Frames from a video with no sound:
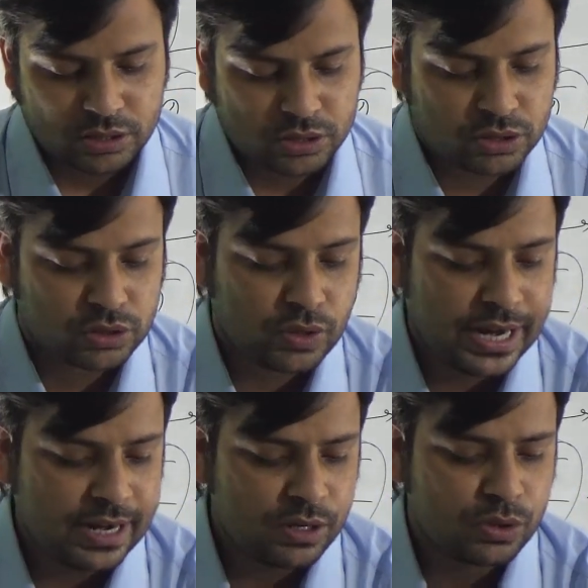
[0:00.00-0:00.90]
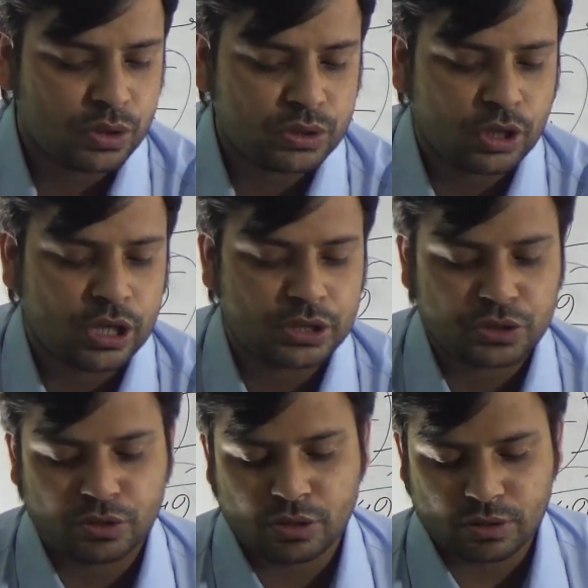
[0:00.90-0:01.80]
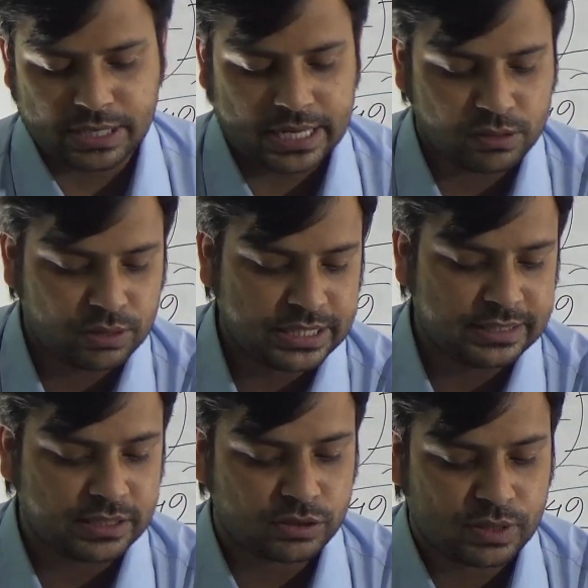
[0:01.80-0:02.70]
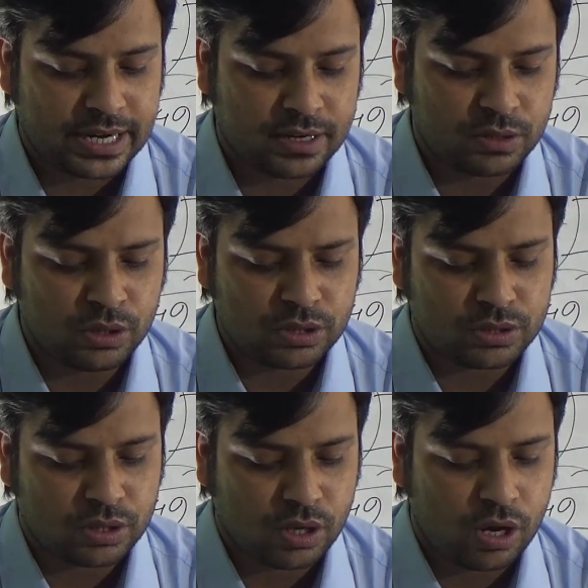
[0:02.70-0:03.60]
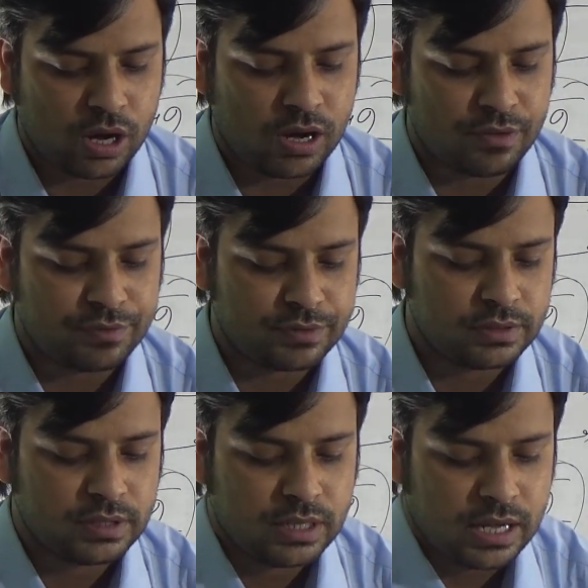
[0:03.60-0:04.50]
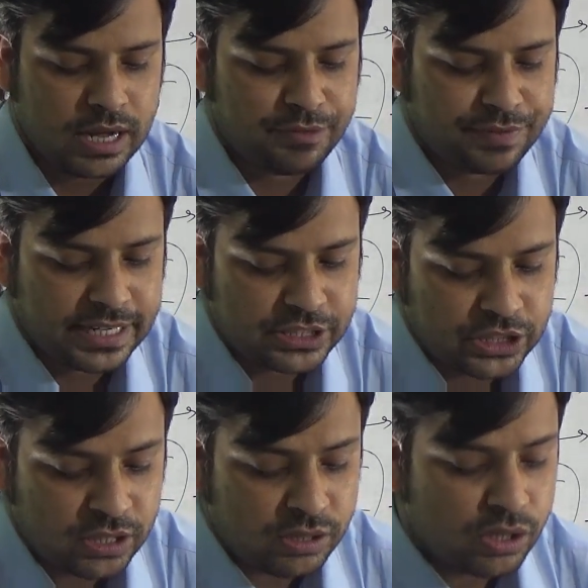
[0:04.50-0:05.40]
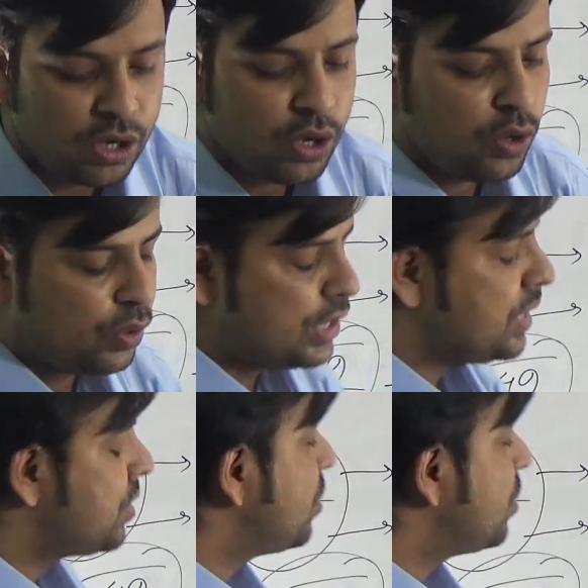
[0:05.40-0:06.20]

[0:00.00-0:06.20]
square root or to calculate the square root of a fraction which is